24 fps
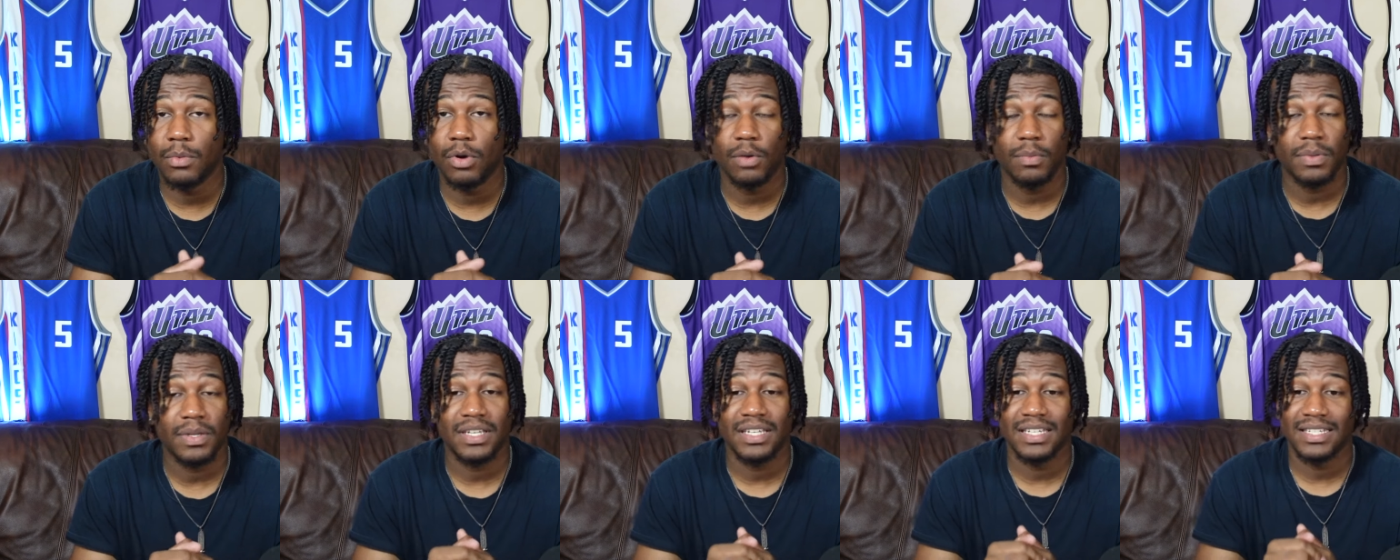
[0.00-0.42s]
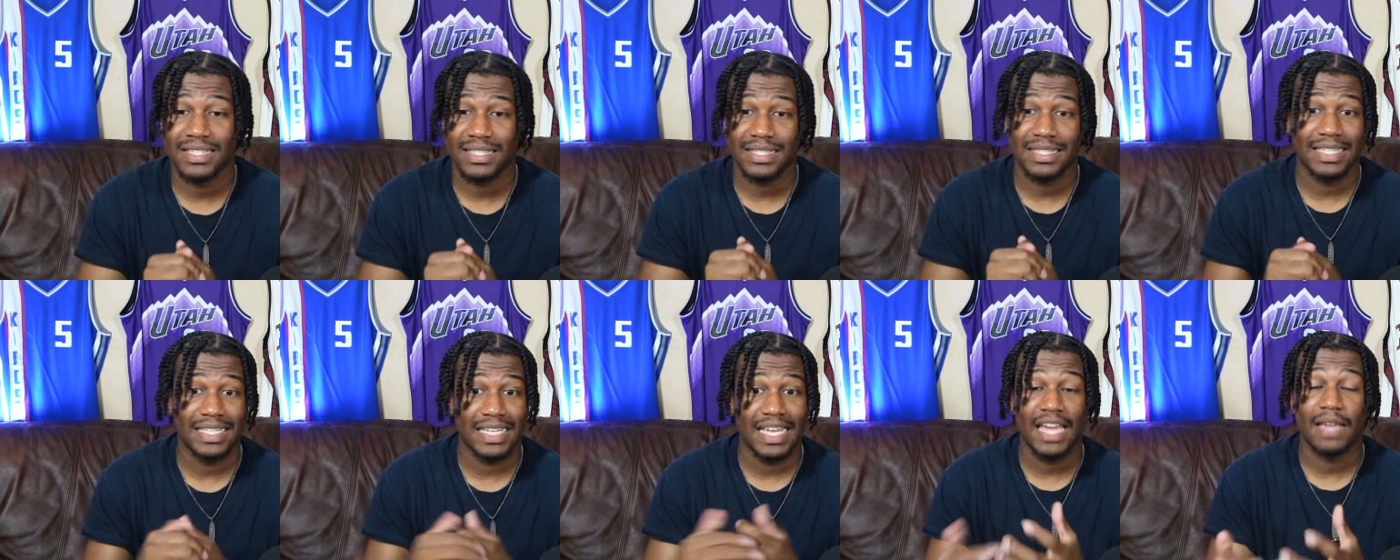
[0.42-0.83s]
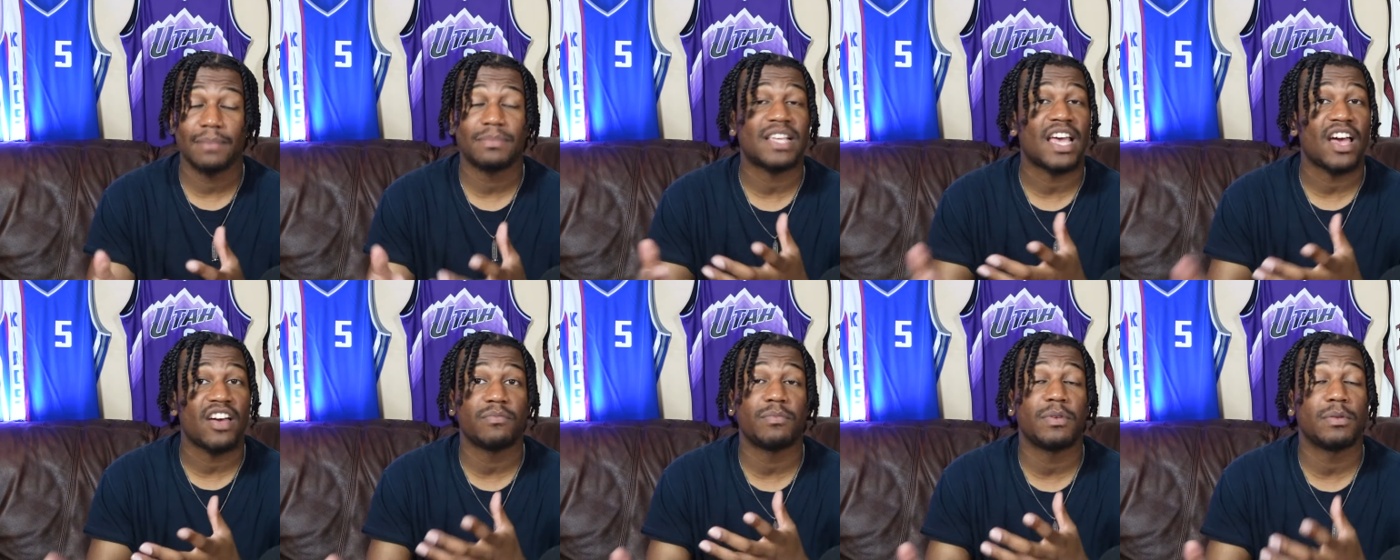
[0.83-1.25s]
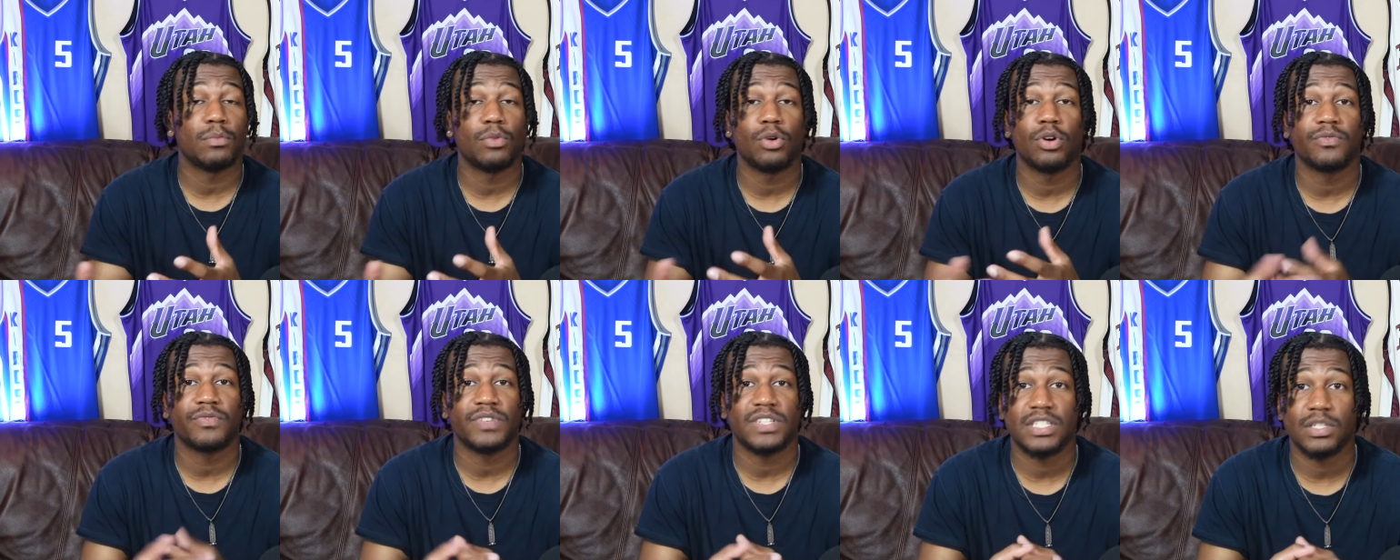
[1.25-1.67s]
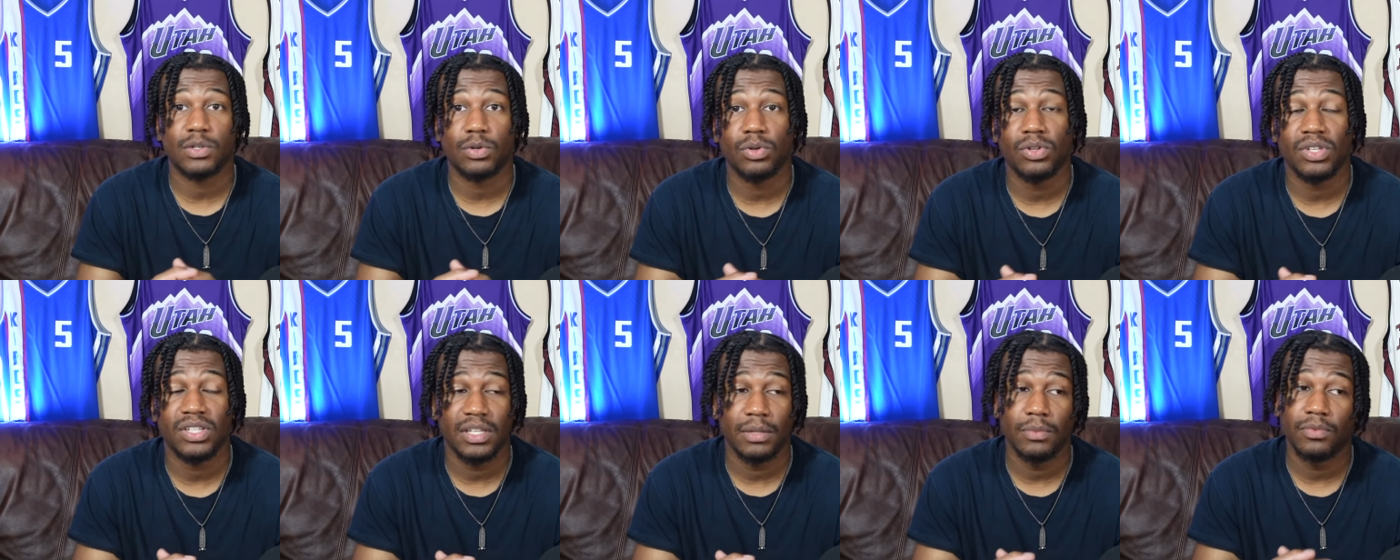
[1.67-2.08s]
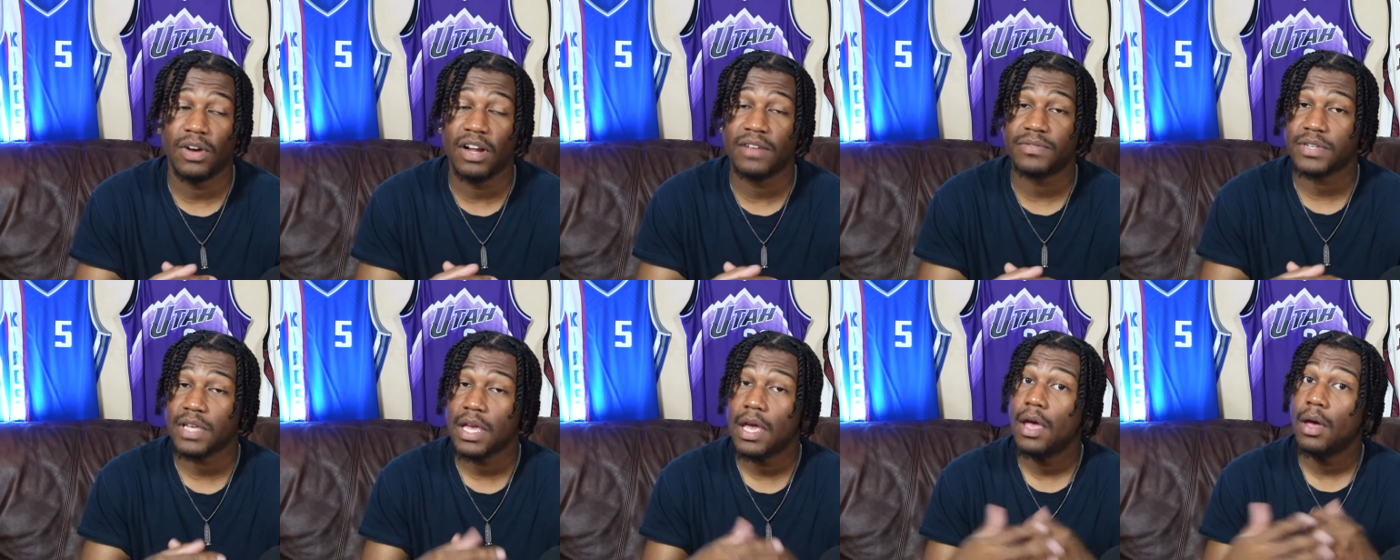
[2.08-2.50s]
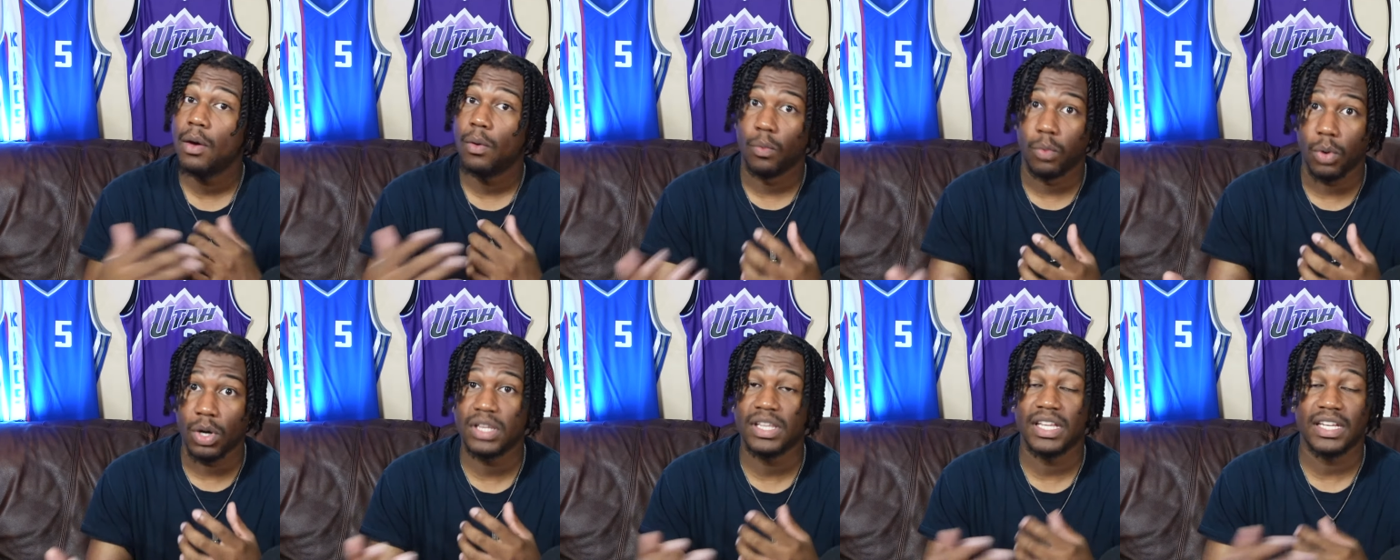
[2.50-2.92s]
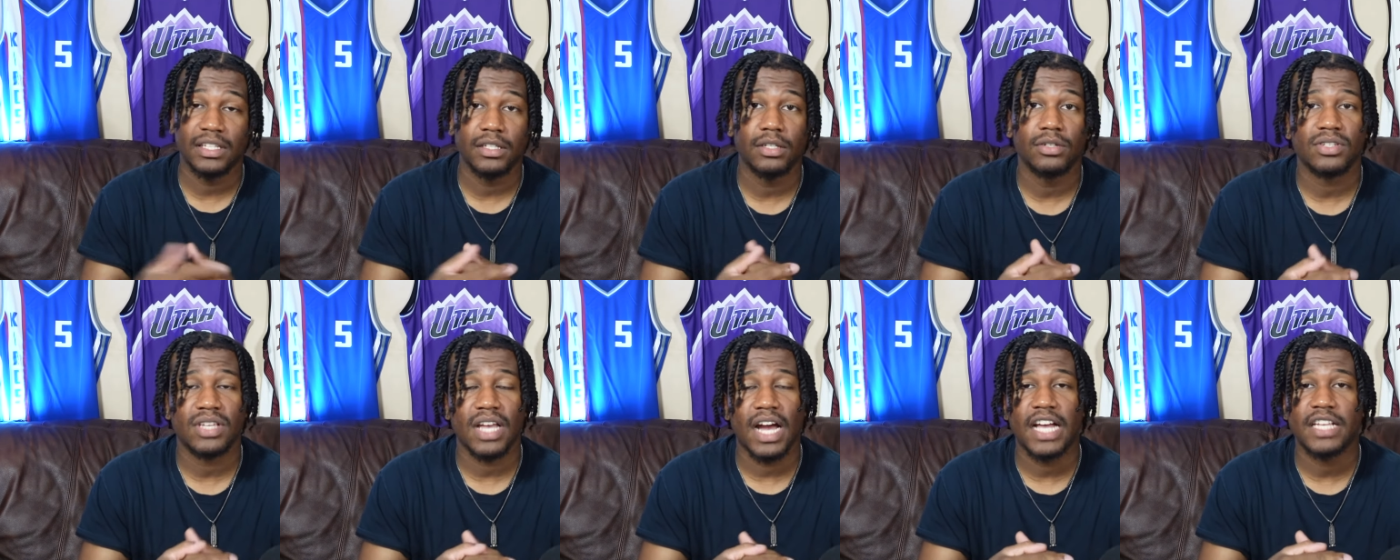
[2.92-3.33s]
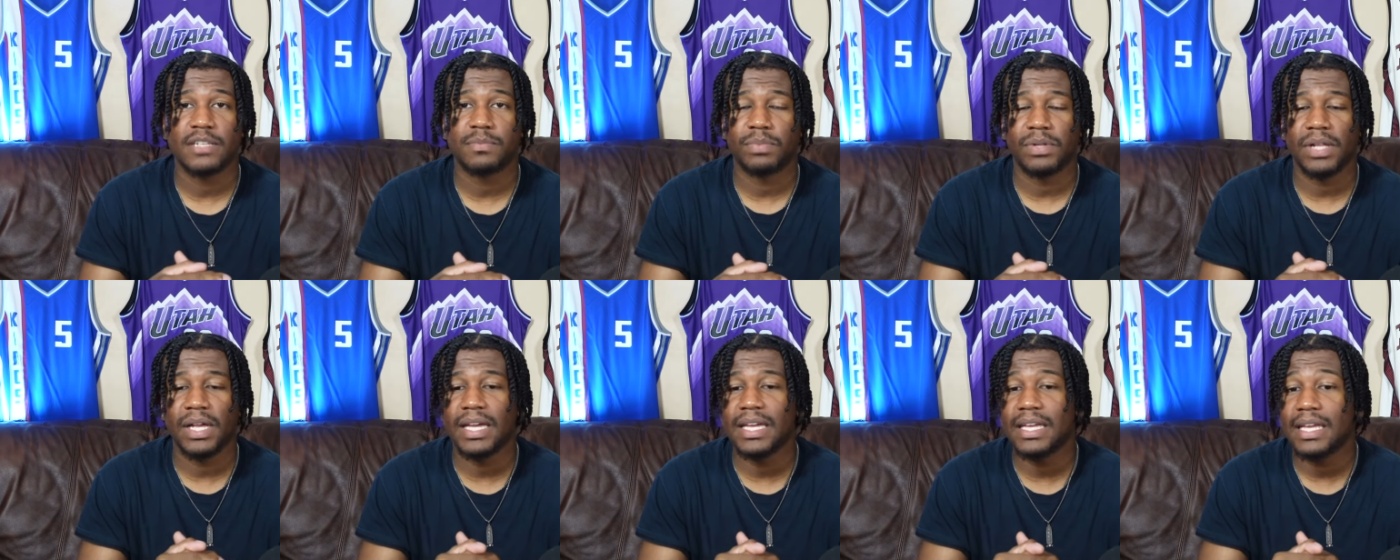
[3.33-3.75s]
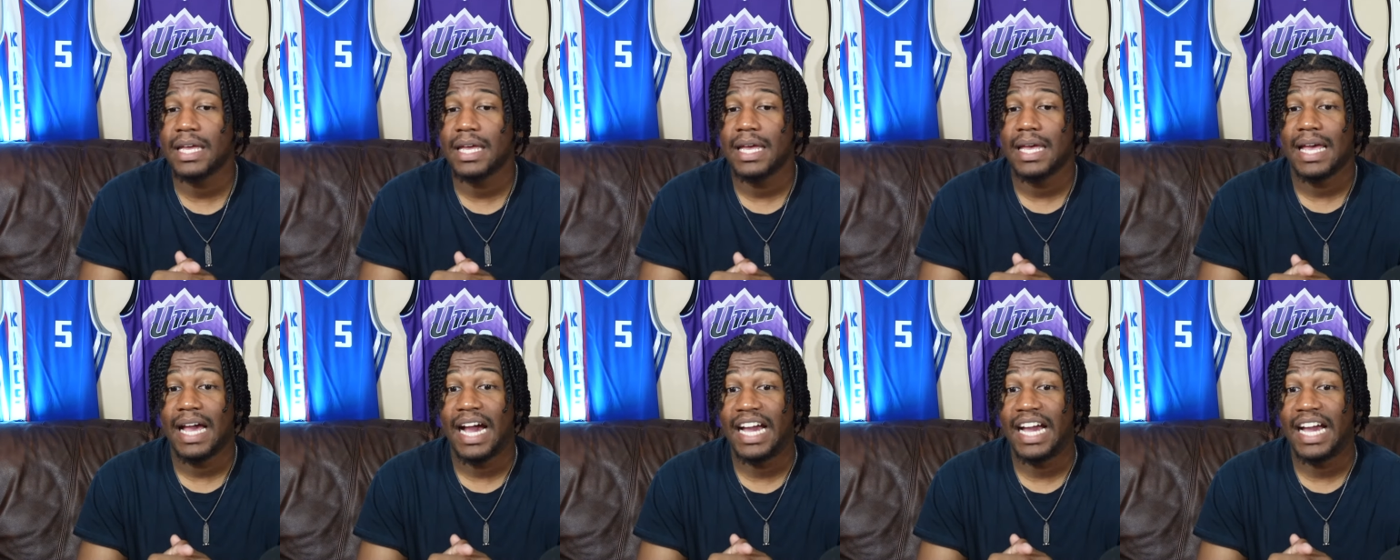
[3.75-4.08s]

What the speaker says: bit more because the games have been more physical and the refs were letting those guys play,